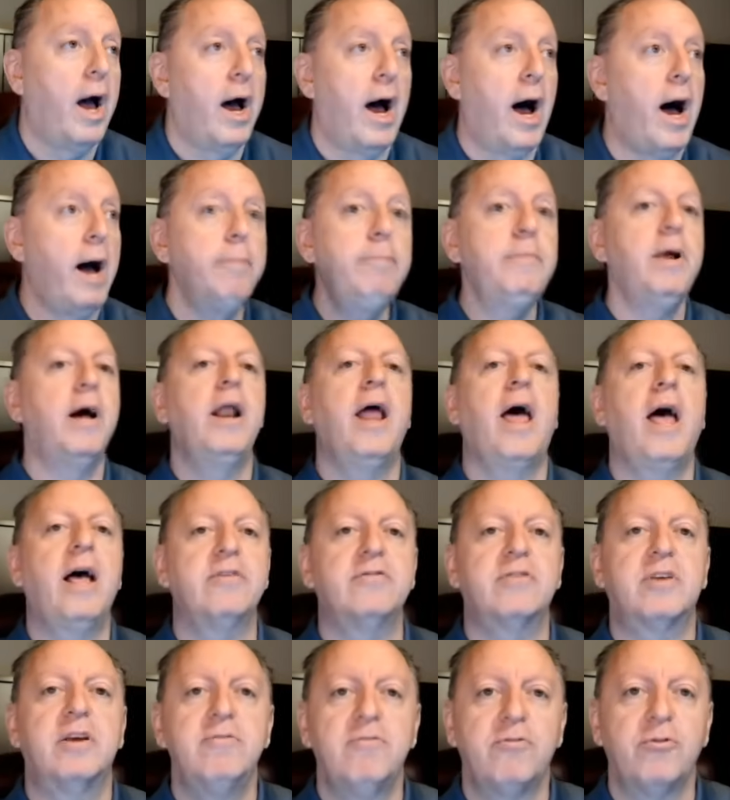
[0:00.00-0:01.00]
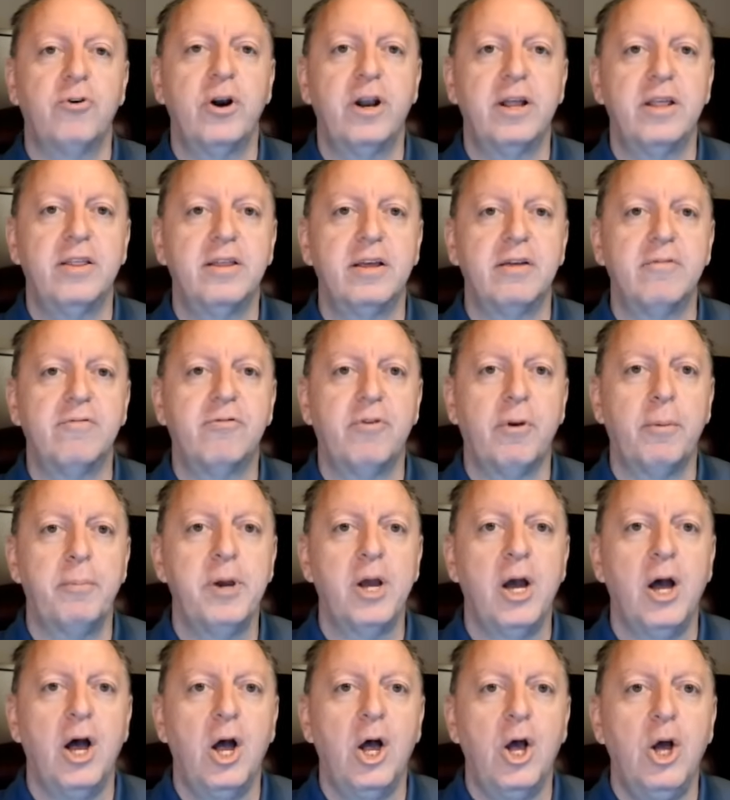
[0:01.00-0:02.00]
I'm not asking for anything from
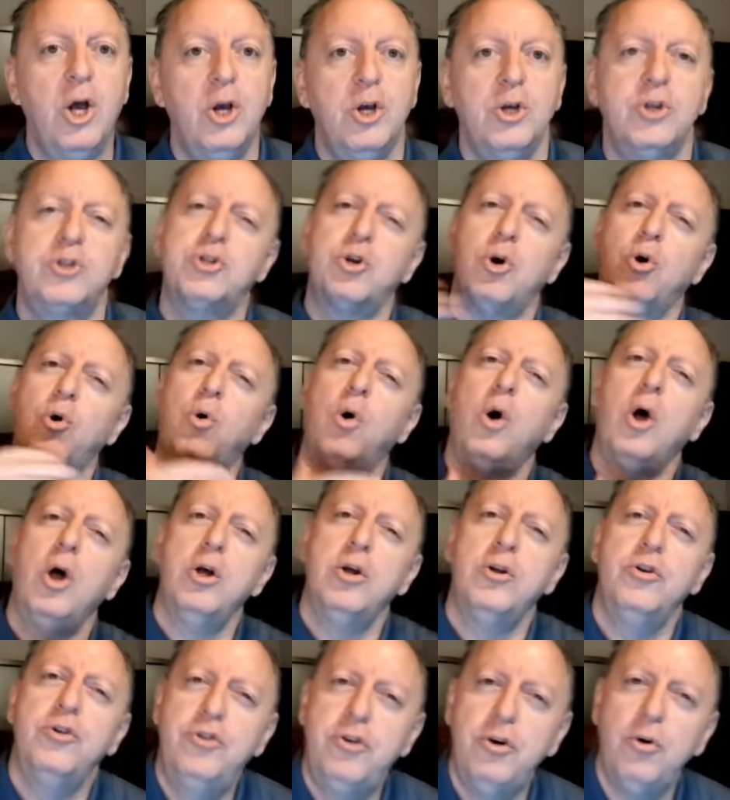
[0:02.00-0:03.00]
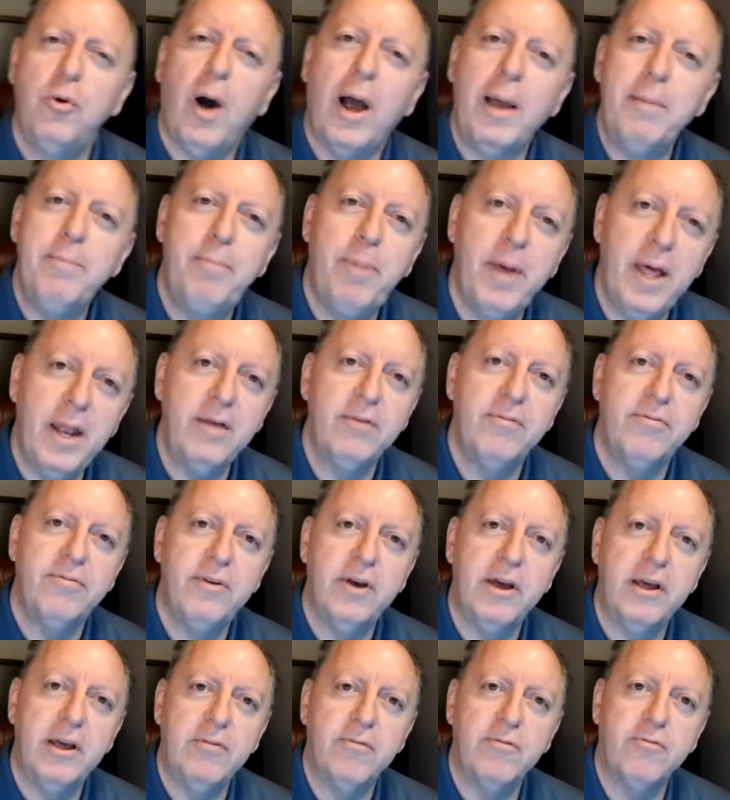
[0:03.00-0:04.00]
you. So do I
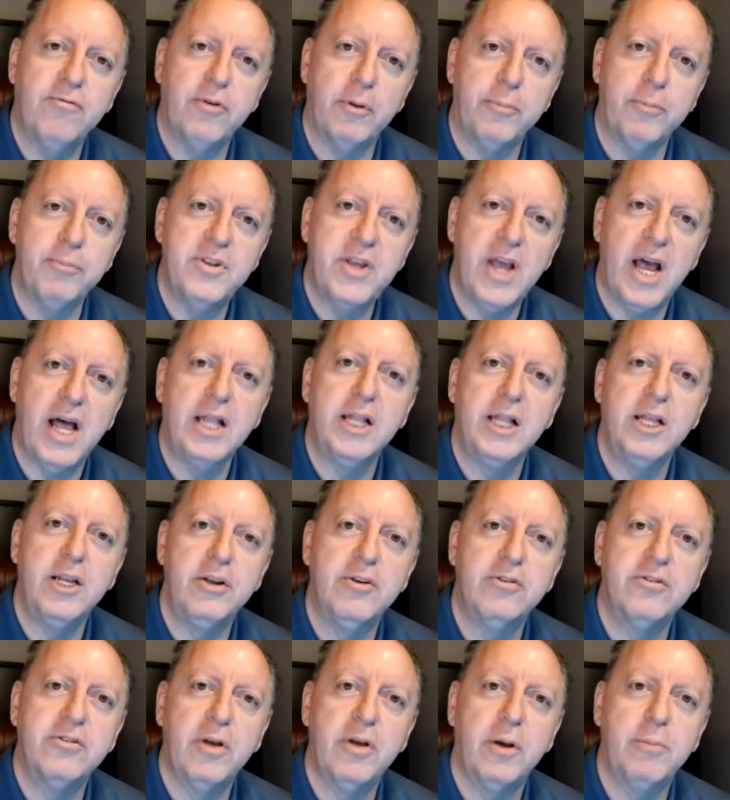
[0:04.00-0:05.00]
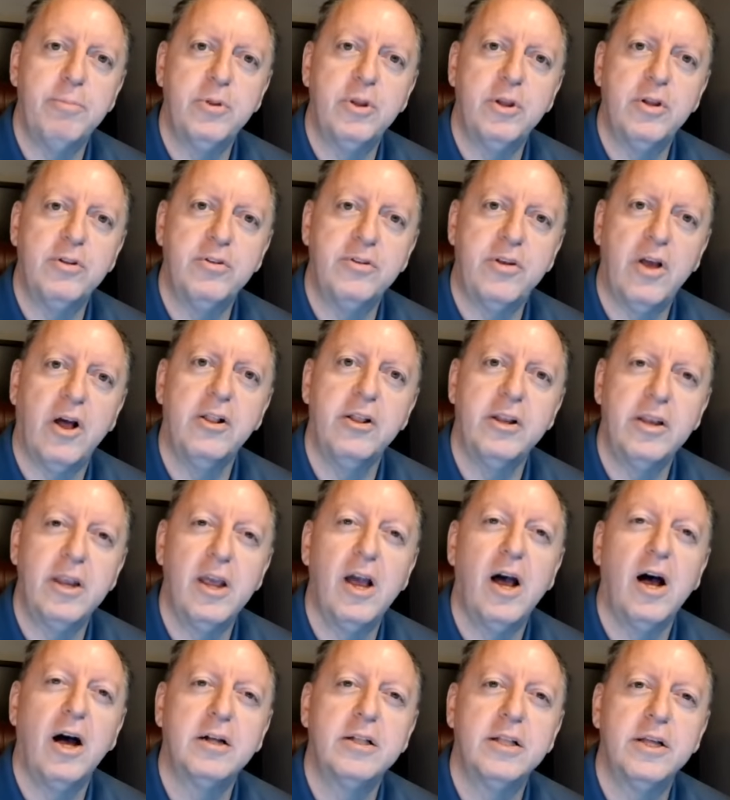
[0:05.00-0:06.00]
benefit from telling you some telling you
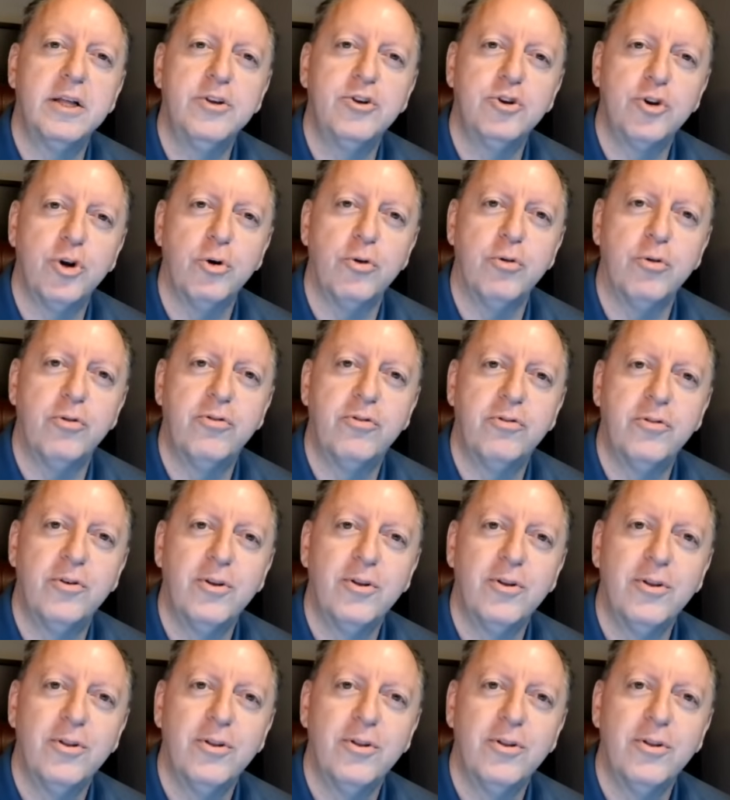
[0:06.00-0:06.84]
ugly truths?